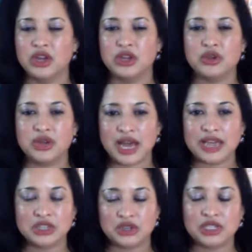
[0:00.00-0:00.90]
You can
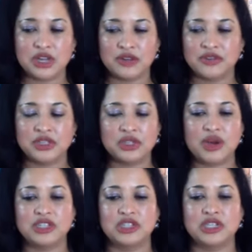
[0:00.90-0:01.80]
ask yourself these
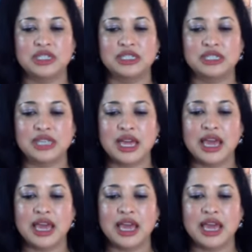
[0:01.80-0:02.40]
questions,